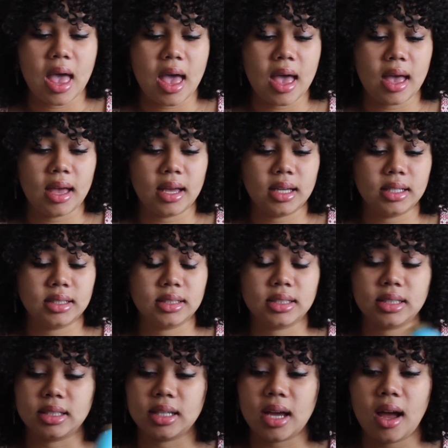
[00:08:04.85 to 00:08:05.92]
And
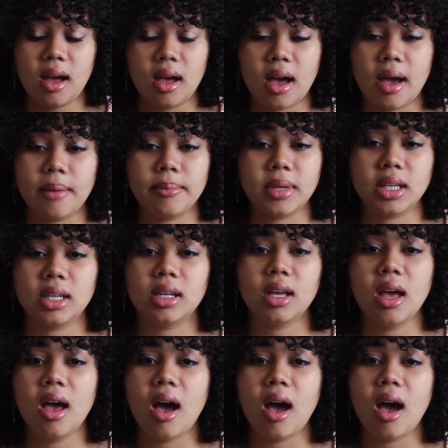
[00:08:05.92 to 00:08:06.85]
yeah, I mean,